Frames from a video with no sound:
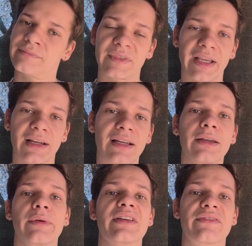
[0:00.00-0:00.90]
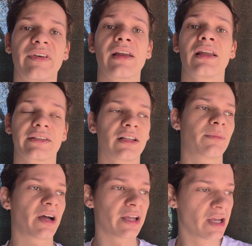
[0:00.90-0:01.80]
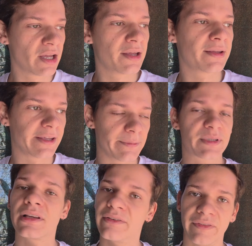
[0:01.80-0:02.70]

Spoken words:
technically reach failure, till my hips